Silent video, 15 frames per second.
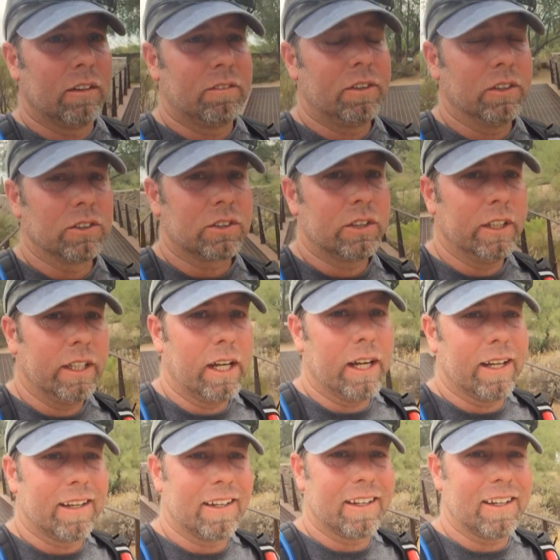feels good,
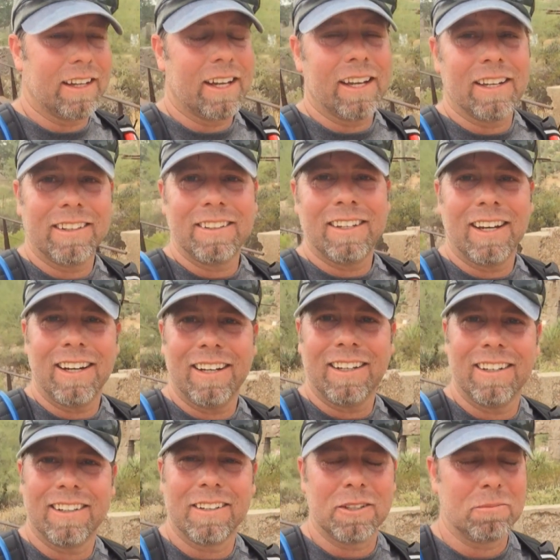and
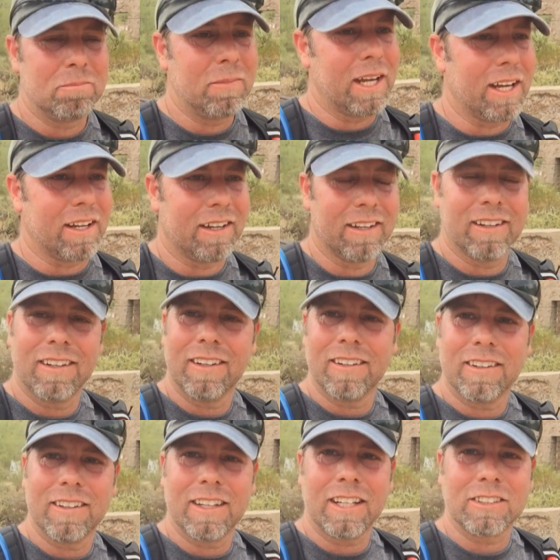man,
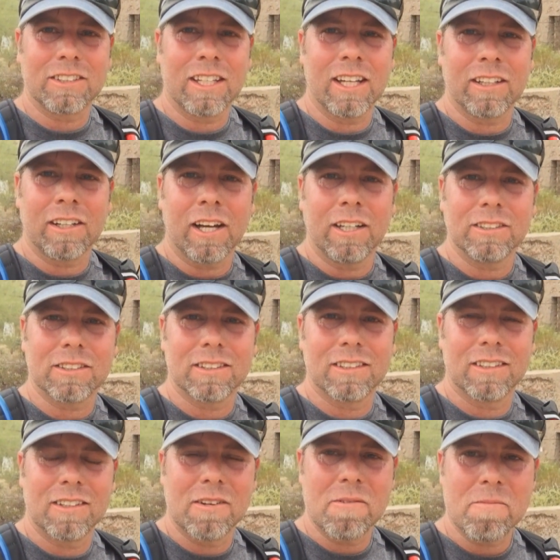thanks again, guys.
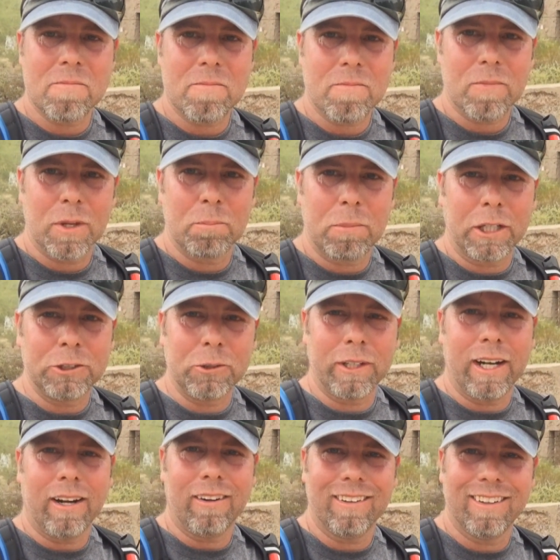
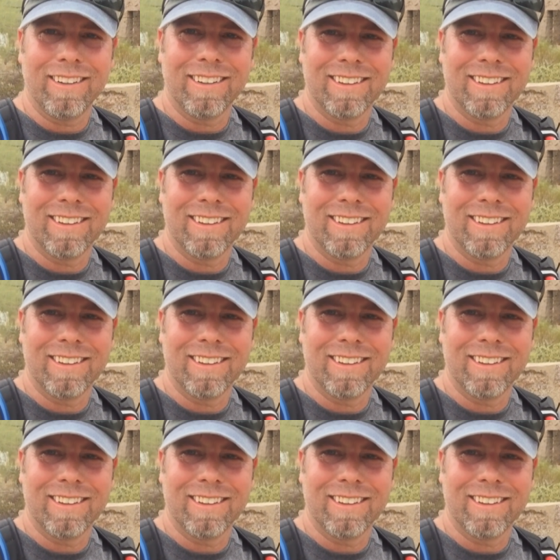Patriot out.